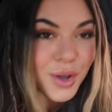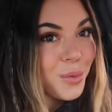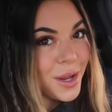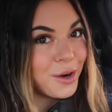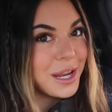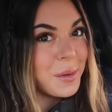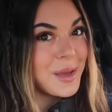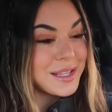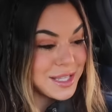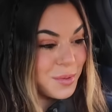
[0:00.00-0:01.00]
We don't need to
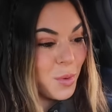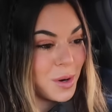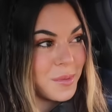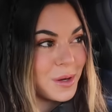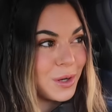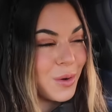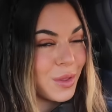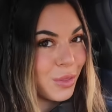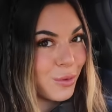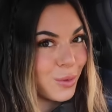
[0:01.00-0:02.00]
be in sport mode
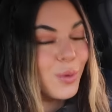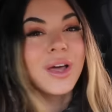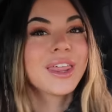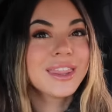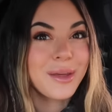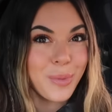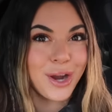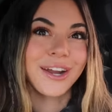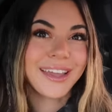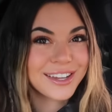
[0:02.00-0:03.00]
going through the
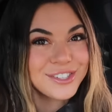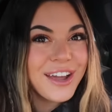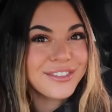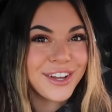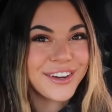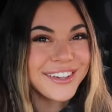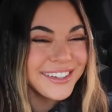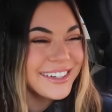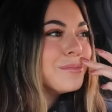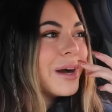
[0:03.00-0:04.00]
Burger King drive-thru.